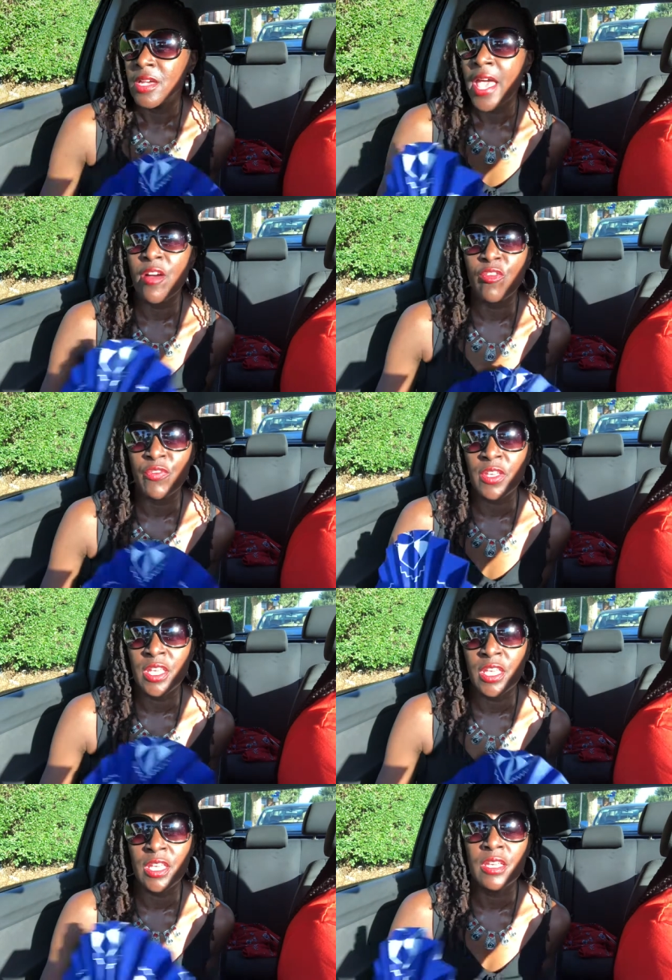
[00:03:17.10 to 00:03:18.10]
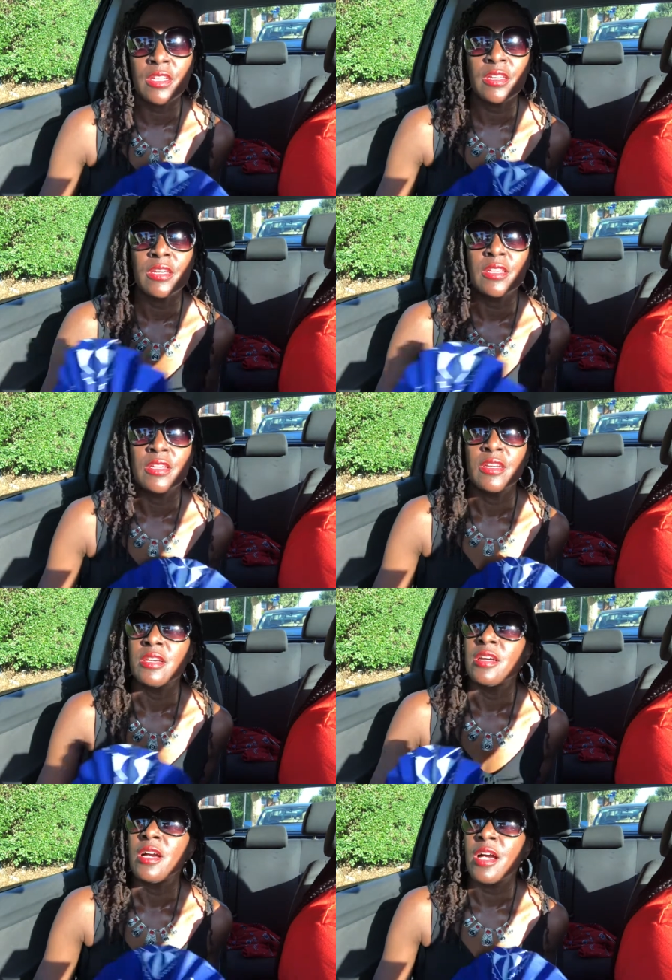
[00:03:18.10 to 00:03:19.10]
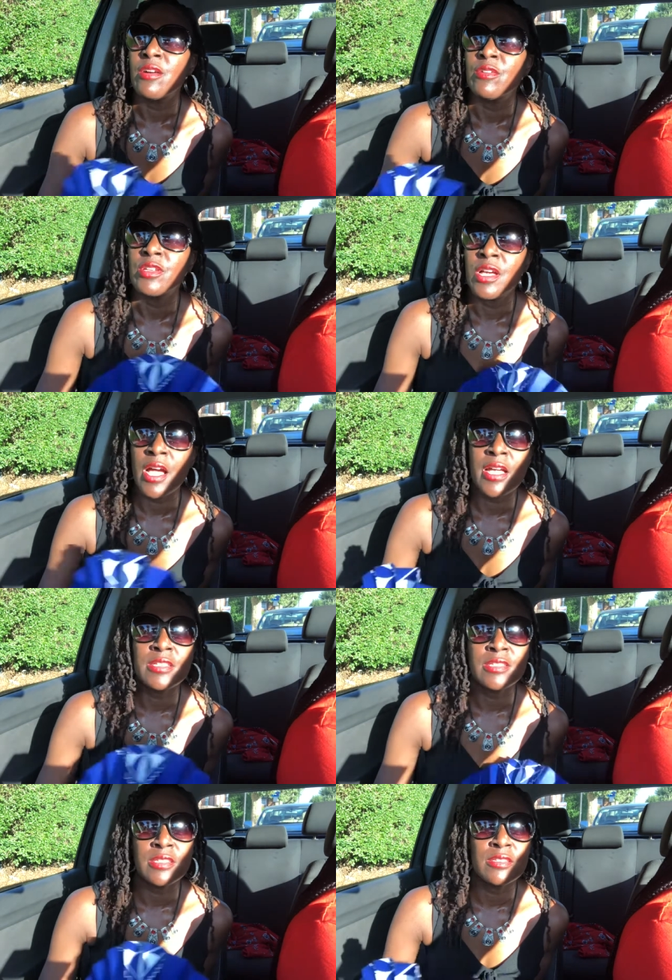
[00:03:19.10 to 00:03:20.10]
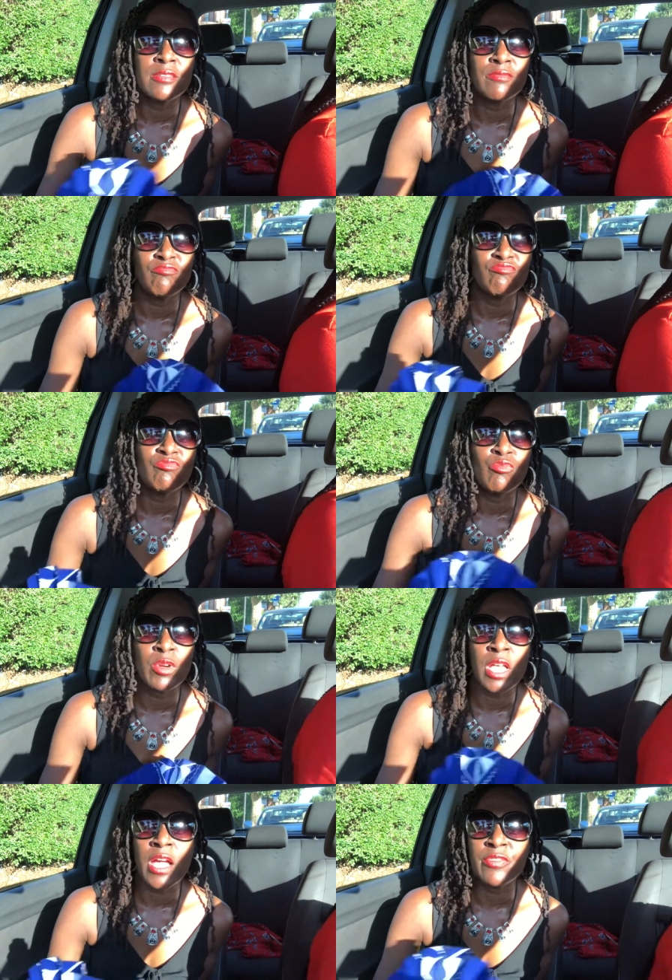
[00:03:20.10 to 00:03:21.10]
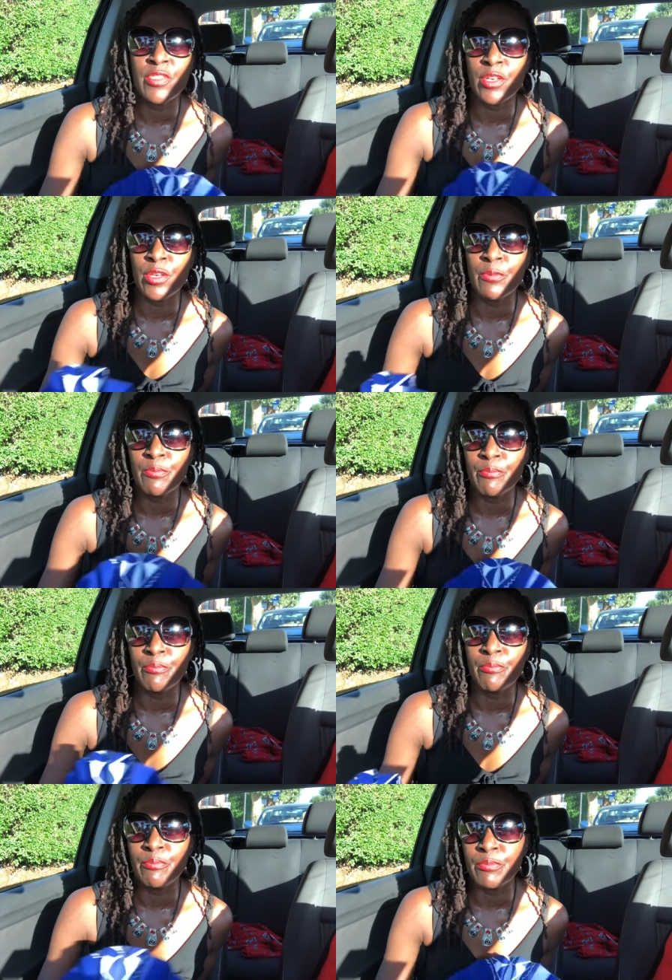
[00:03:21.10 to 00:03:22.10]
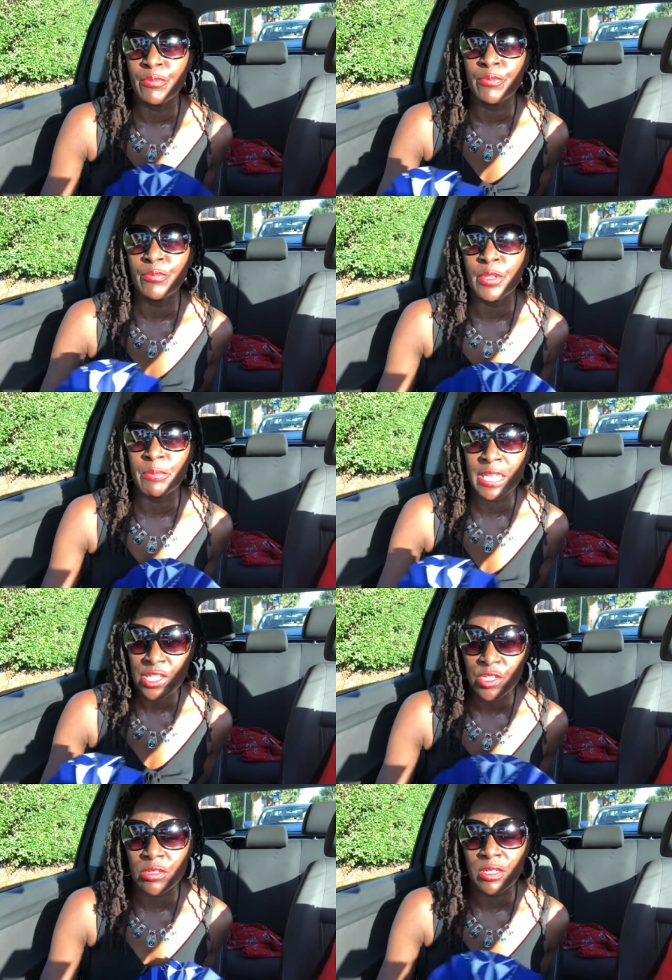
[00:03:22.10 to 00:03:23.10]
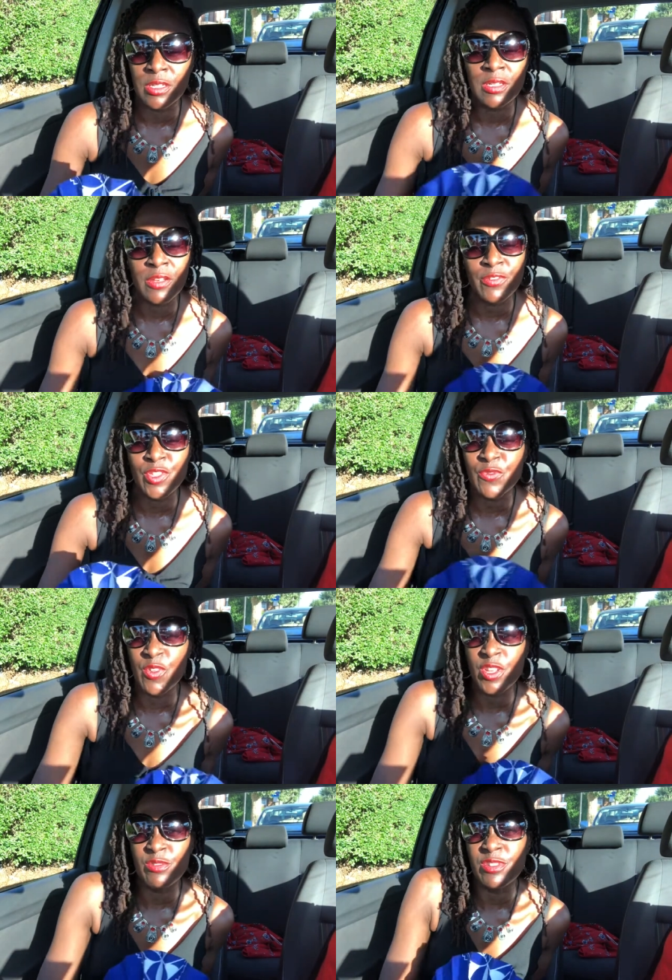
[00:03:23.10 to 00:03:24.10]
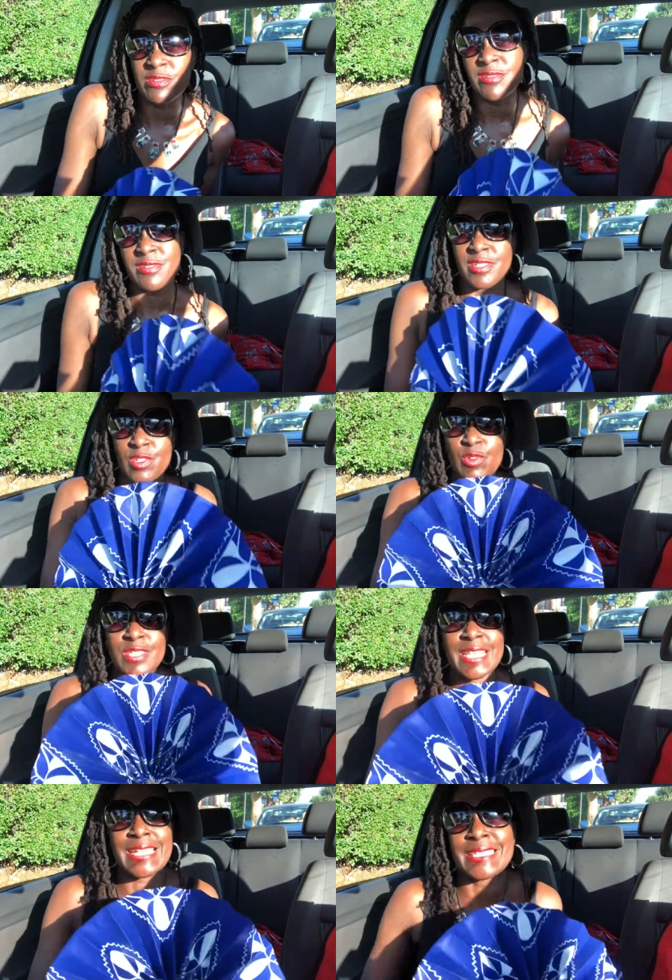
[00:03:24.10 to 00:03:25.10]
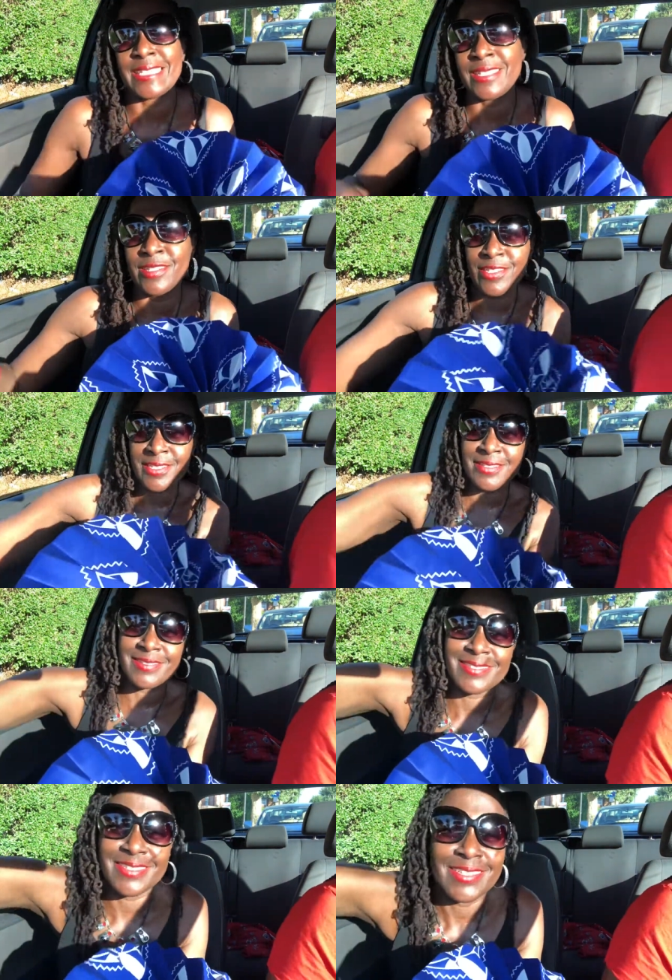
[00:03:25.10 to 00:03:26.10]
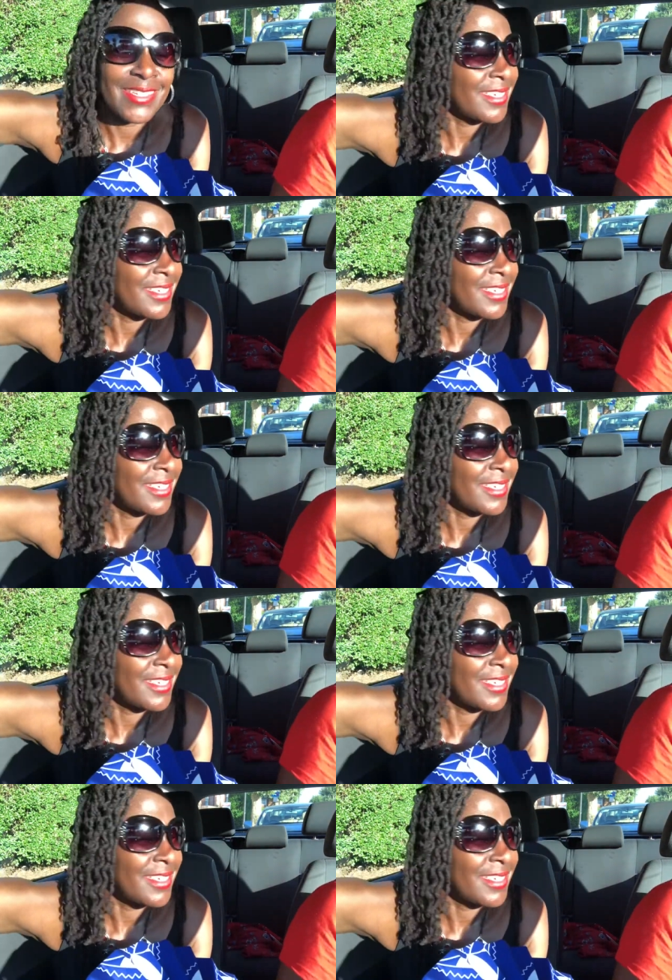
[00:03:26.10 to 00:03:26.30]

healthy. And when I had the the bleach colour. I've just thought it looked sort of sassy. It just looked